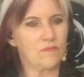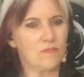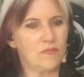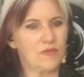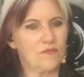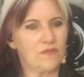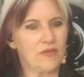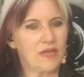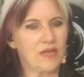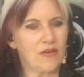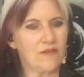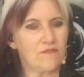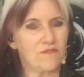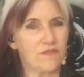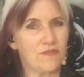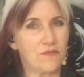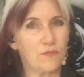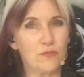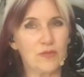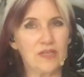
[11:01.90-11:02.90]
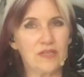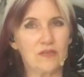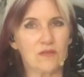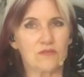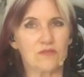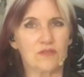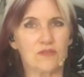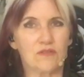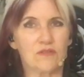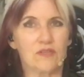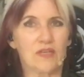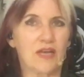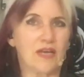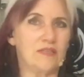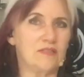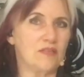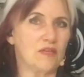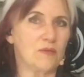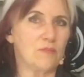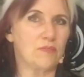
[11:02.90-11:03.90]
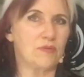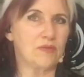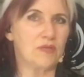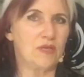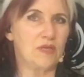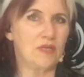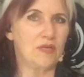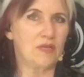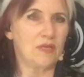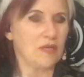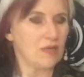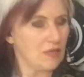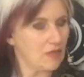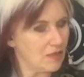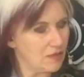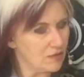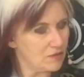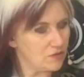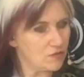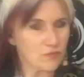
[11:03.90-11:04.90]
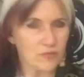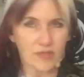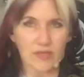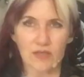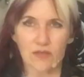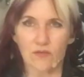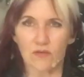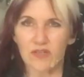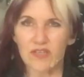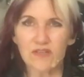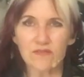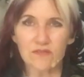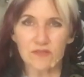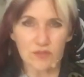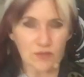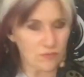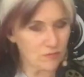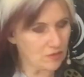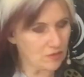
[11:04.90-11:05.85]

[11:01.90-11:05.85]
If I have 3 notes that are lined up on a string, or even 2